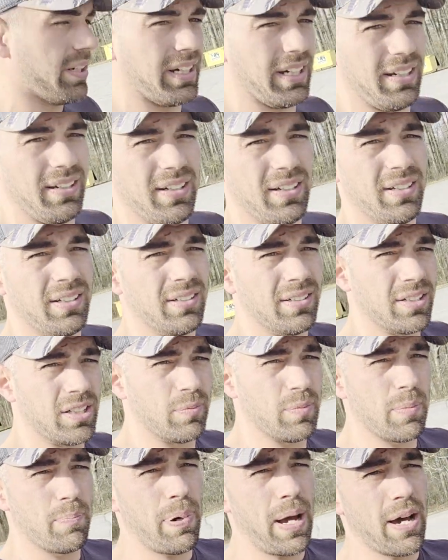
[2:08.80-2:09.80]
it. It'll
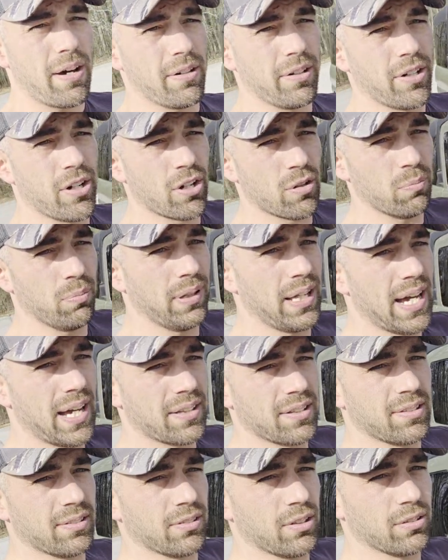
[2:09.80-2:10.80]
be powder coated black.
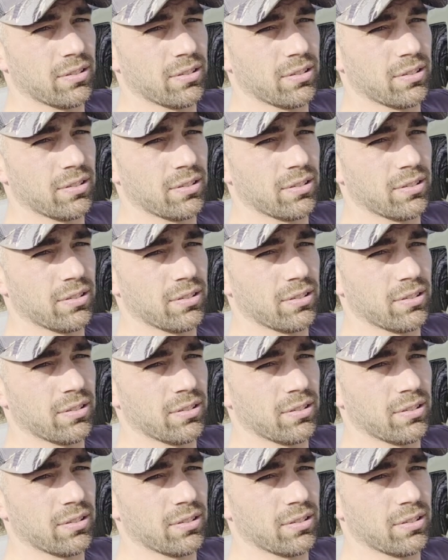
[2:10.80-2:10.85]
This is all